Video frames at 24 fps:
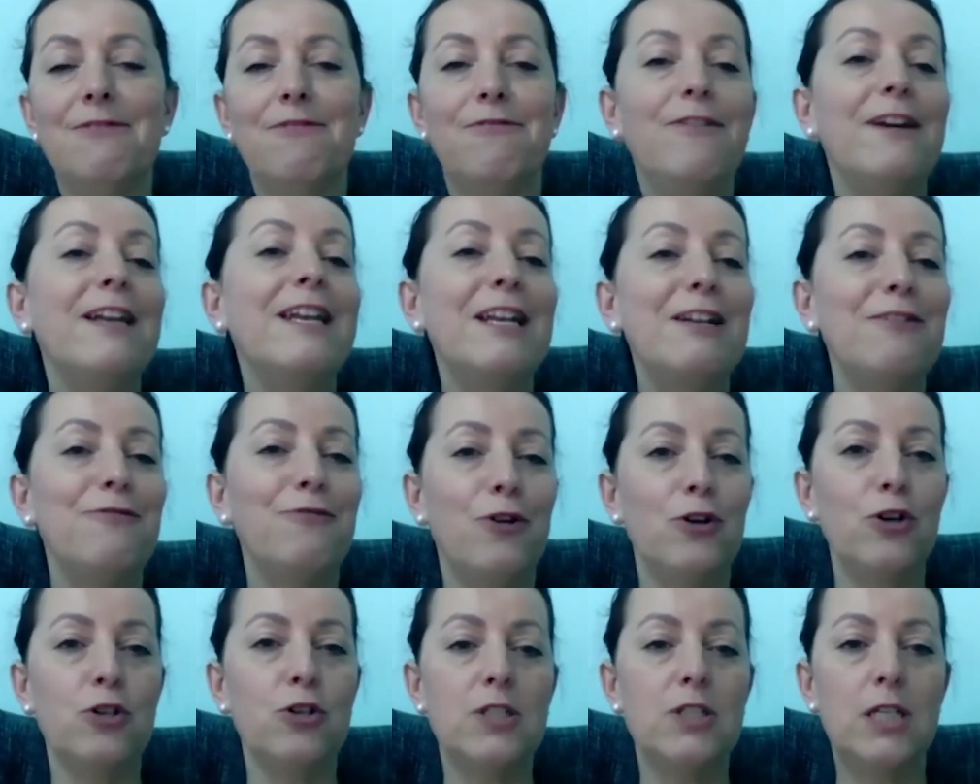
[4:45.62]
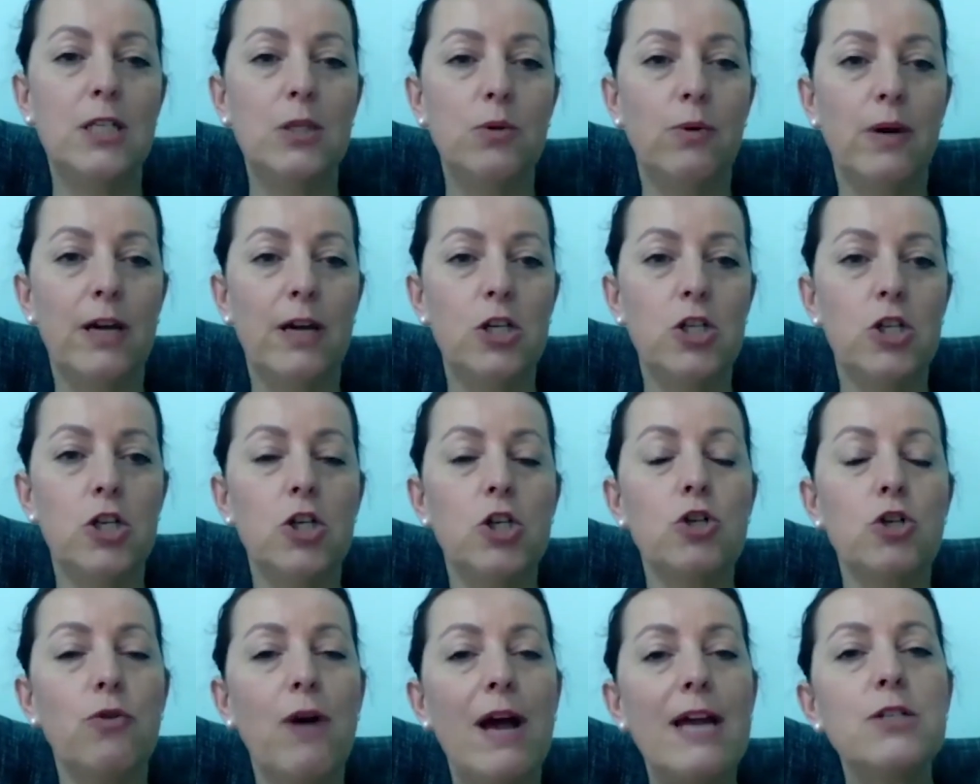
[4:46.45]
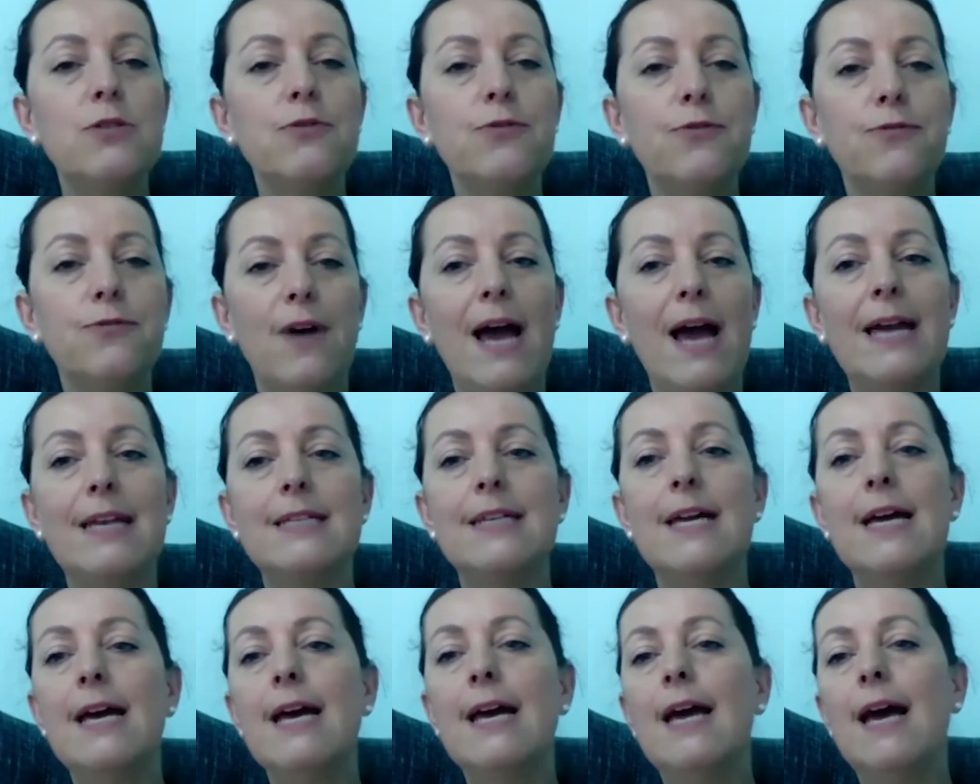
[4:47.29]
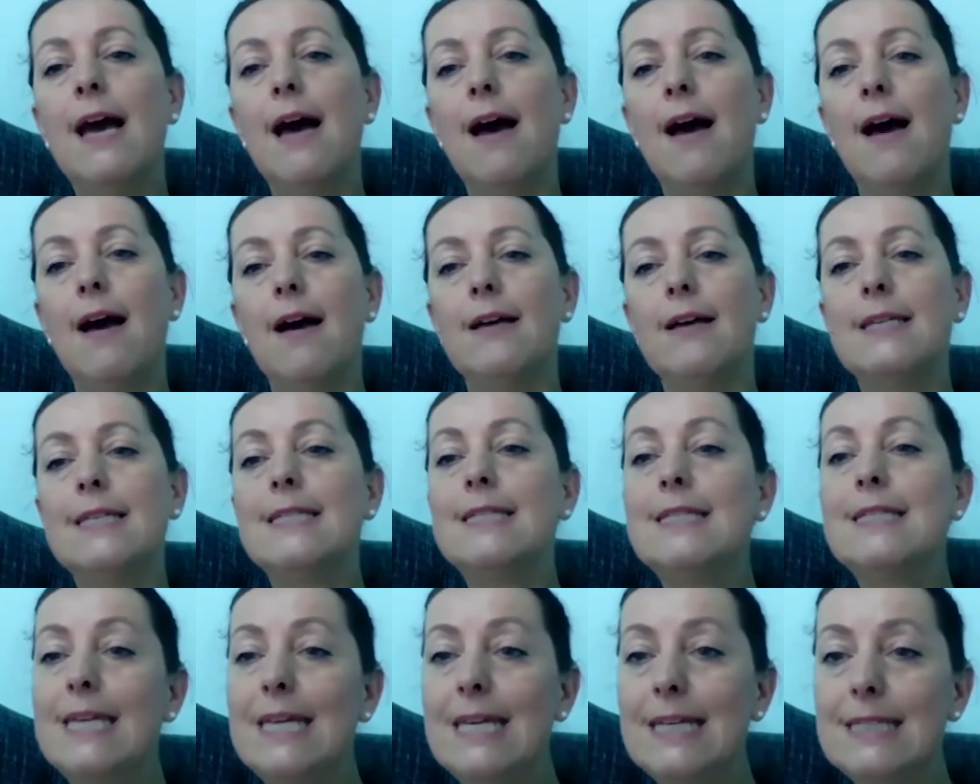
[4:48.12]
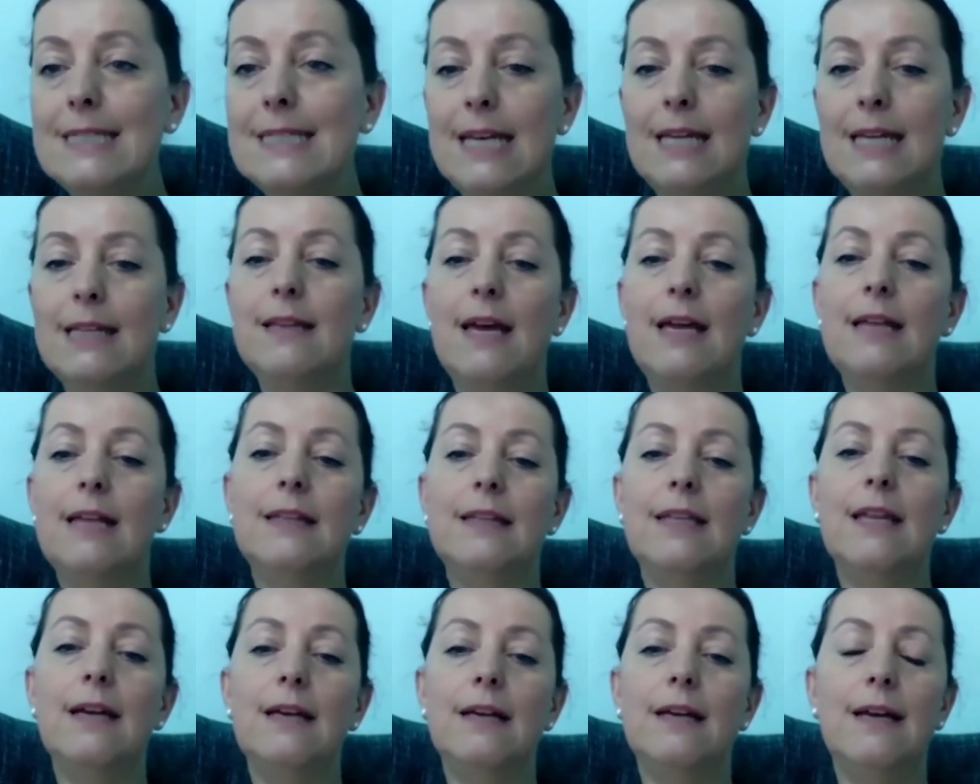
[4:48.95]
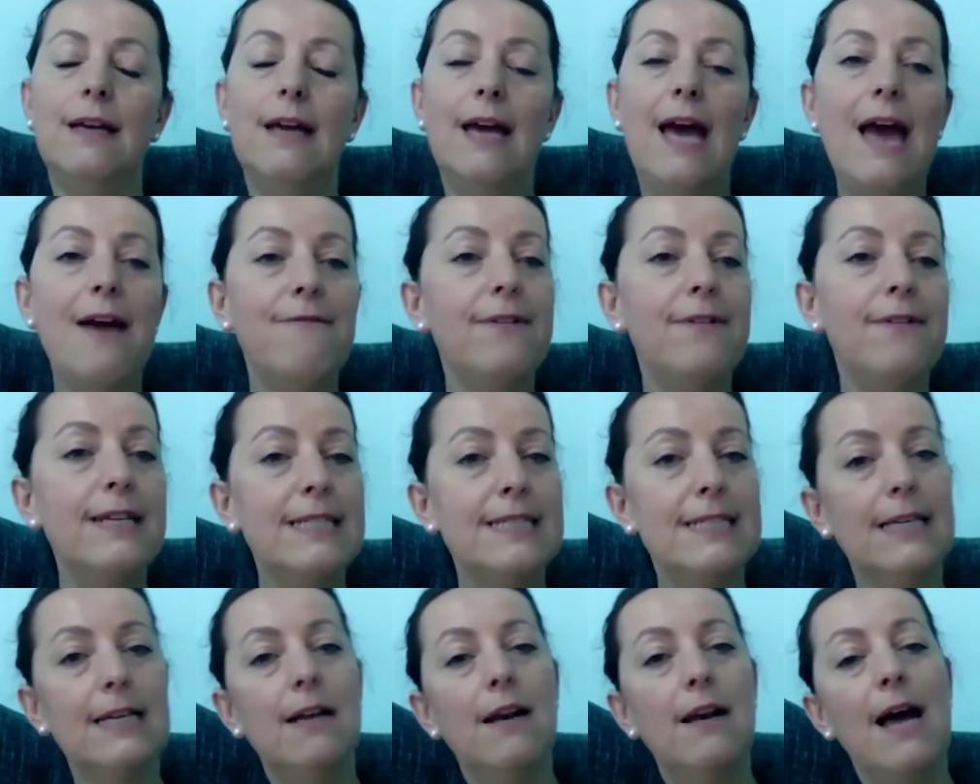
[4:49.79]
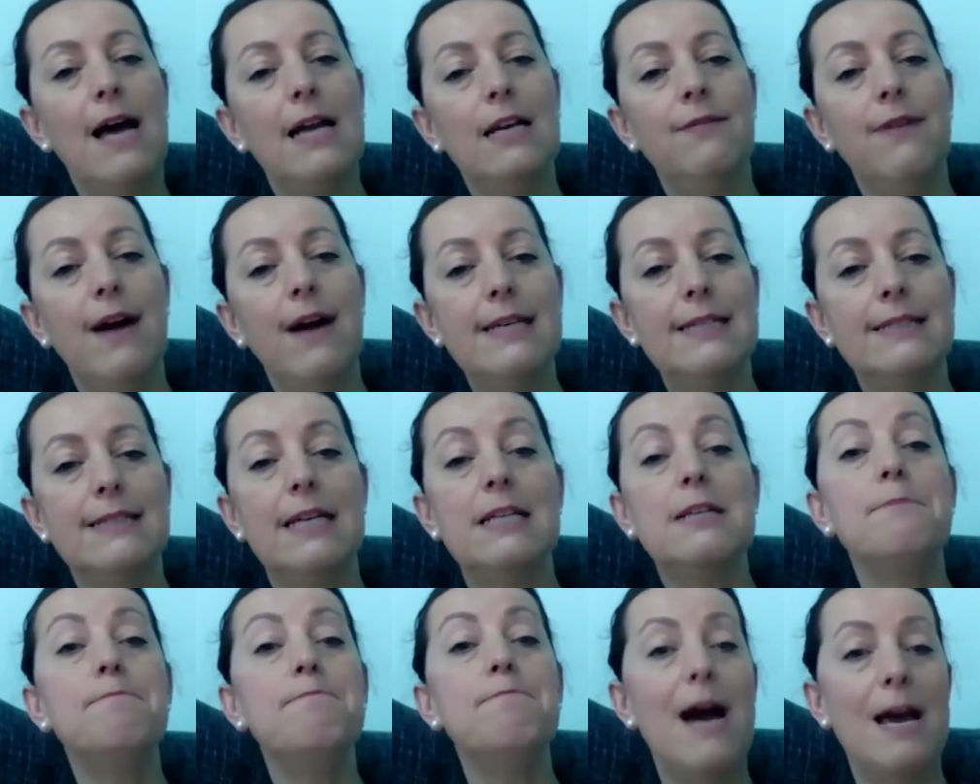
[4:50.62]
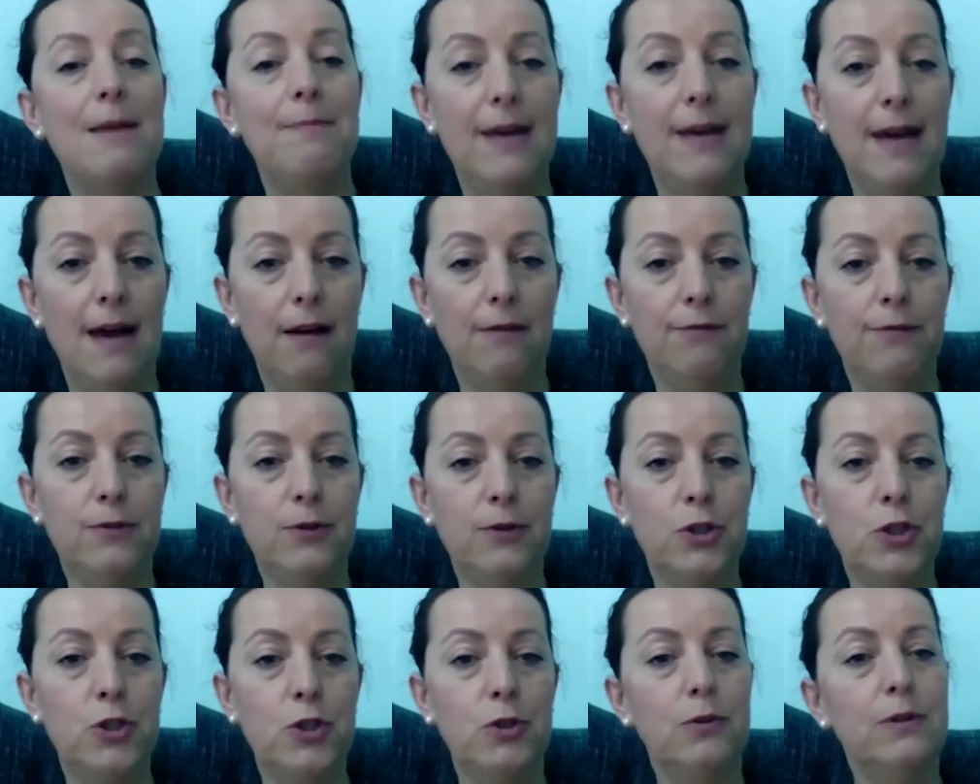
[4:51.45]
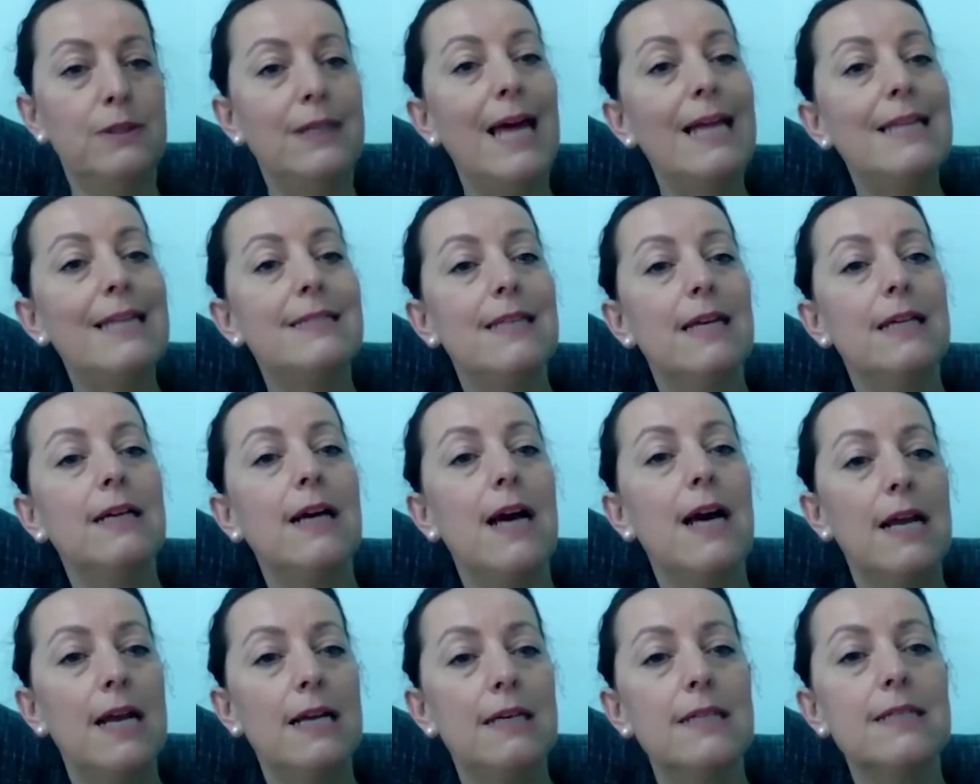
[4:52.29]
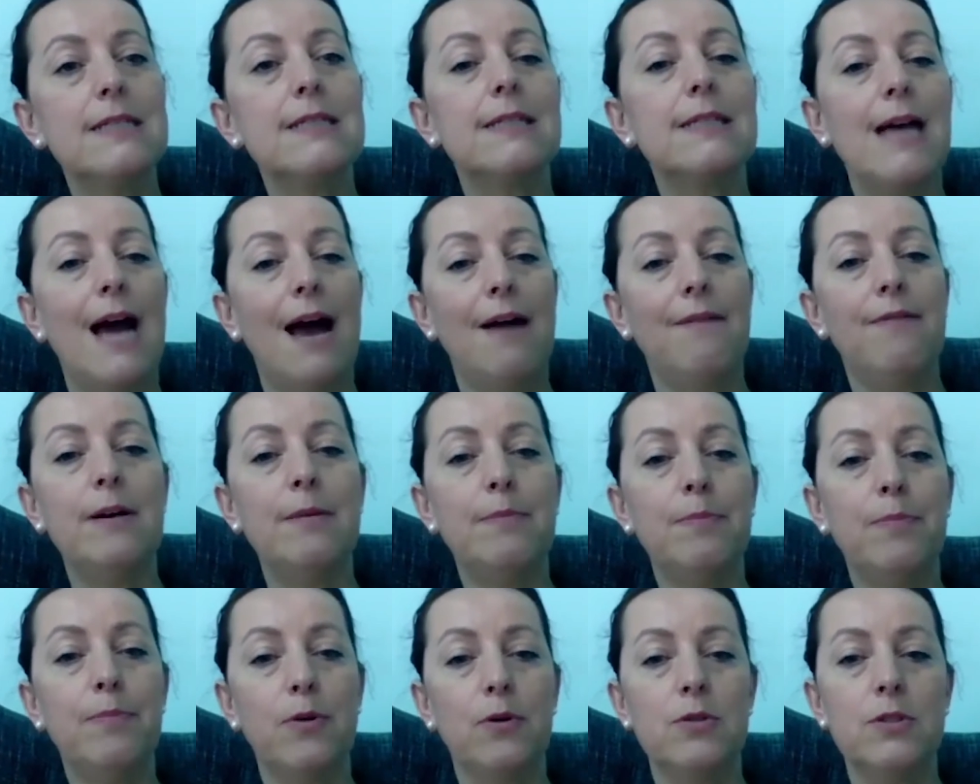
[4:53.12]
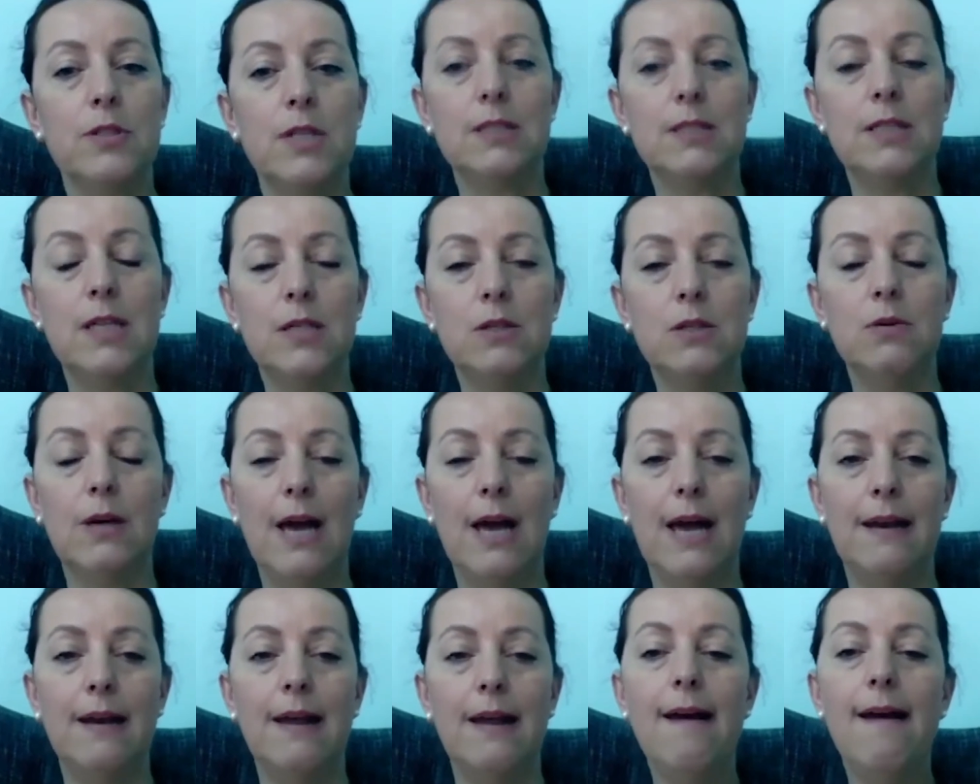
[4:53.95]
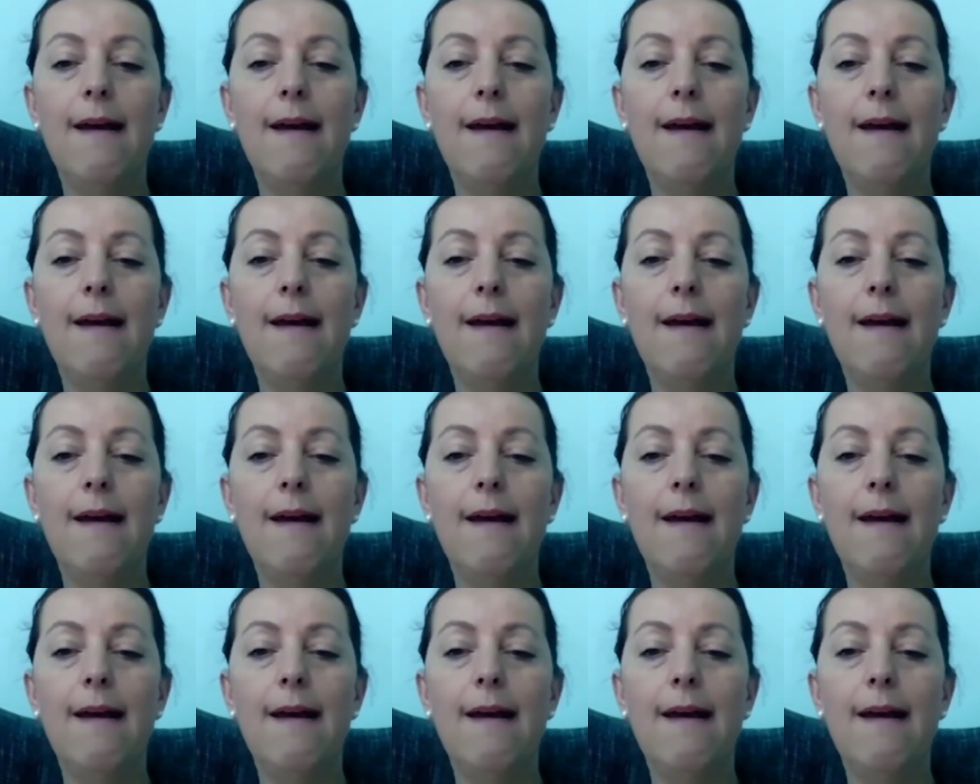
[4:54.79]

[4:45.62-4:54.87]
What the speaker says: fitted for your situation. Try to find seeds in every single advice that might be helpful to you. That's that kind of discovery process that you can